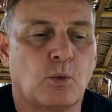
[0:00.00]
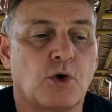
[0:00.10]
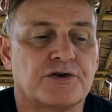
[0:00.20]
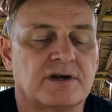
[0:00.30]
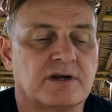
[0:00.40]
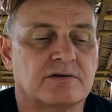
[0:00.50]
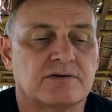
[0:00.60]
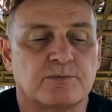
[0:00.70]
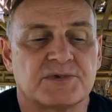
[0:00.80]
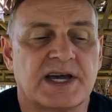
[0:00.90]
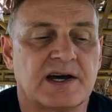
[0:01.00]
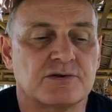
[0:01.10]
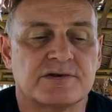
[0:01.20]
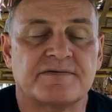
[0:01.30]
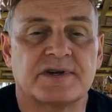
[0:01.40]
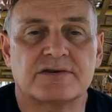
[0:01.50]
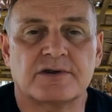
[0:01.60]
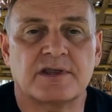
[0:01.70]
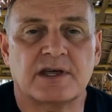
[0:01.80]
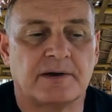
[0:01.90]
washing, some towels and things
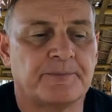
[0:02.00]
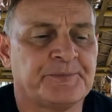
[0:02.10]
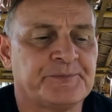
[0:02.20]
like that.